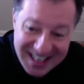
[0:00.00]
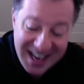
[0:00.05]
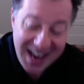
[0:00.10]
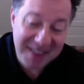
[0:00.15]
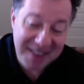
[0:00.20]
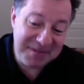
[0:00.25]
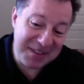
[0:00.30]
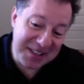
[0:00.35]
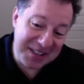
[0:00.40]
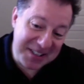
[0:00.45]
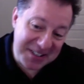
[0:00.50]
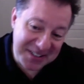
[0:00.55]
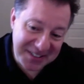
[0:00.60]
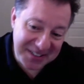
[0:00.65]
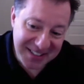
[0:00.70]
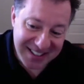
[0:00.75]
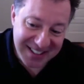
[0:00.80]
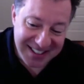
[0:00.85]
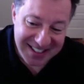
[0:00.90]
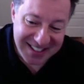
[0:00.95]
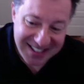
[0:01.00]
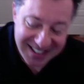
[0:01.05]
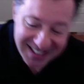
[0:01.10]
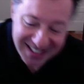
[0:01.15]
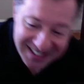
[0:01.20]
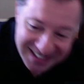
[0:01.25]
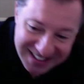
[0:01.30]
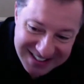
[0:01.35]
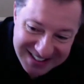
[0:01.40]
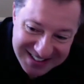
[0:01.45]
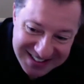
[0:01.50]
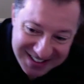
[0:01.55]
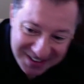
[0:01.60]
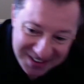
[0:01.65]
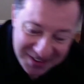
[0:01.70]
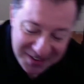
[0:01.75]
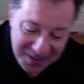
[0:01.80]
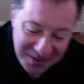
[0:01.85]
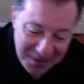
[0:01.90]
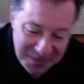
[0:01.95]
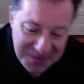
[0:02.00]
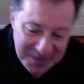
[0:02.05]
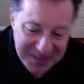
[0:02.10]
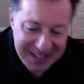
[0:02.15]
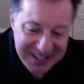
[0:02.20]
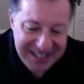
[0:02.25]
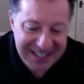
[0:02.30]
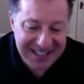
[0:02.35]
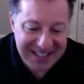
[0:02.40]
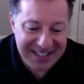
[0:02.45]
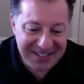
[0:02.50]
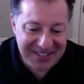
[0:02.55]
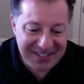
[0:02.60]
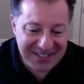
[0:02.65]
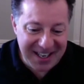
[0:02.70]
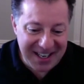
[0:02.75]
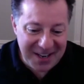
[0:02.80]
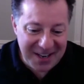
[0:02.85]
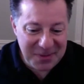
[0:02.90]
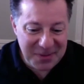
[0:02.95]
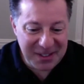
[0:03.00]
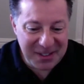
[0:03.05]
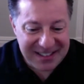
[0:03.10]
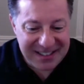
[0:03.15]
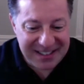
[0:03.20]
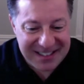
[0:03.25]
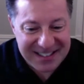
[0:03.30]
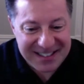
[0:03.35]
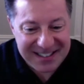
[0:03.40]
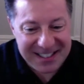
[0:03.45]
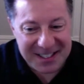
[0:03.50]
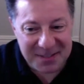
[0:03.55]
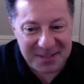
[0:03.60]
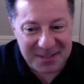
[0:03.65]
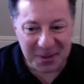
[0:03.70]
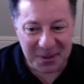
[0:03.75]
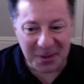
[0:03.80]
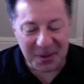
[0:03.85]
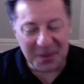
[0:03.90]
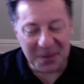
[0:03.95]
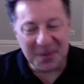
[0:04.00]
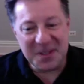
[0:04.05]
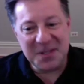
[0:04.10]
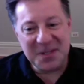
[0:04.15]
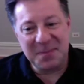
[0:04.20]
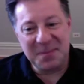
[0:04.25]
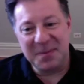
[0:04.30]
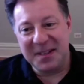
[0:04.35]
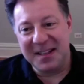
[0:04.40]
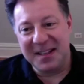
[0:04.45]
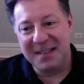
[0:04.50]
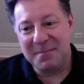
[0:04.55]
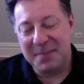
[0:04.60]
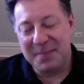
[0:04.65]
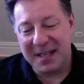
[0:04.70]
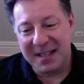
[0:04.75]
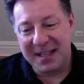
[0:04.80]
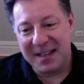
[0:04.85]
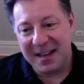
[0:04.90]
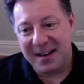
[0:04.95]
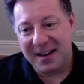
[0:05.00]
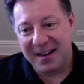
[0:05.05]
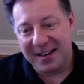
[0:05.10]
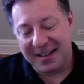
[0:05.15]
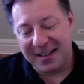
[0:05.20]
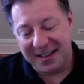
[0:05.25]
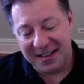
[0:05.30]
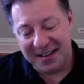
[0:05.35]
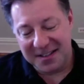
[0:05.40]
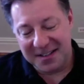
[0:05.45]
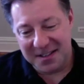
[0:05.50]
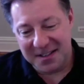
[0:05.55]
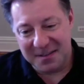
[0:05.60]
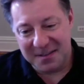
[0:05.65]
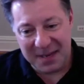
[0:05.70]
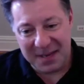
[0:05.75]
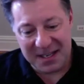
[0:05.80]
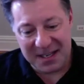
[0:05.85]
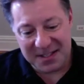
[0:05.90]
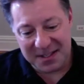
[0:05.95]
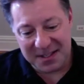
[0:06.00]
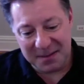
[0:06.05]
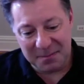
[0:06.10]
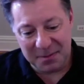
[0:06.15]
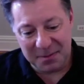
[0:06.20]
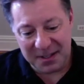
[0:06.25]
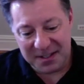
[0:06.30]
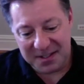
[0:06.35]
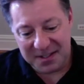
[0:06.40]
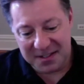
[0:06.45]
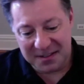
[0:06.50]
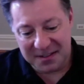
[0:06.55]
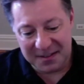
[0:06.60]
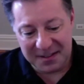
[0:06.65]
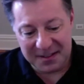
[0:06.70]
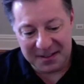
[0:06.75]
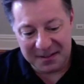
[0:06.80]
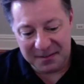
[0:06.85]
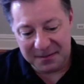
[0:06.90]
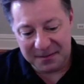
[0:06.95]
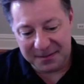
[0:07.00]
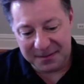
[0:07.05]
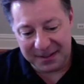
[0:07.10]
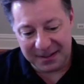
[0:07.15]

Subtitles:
I figure this. Hopefully, you know, God willing, the city will always be there, and it is an amazing place to live.